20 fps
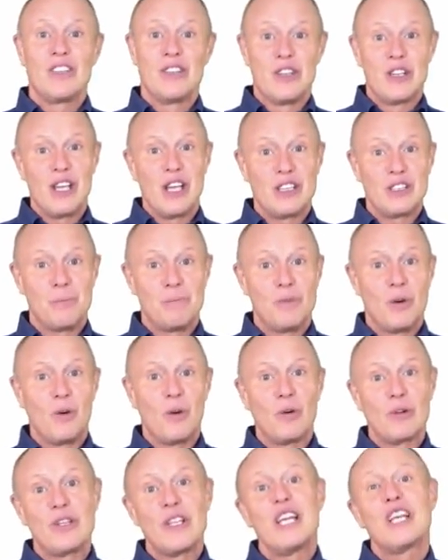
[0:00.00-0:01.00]
and
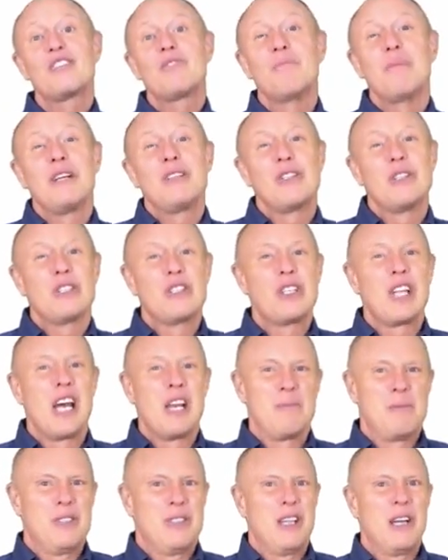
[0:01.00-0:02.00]
text message
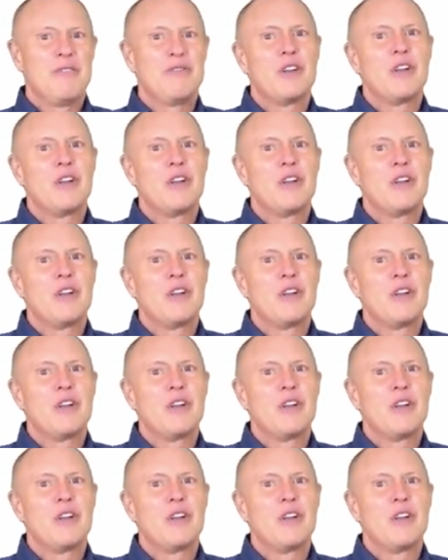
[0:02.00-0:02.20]
type stuff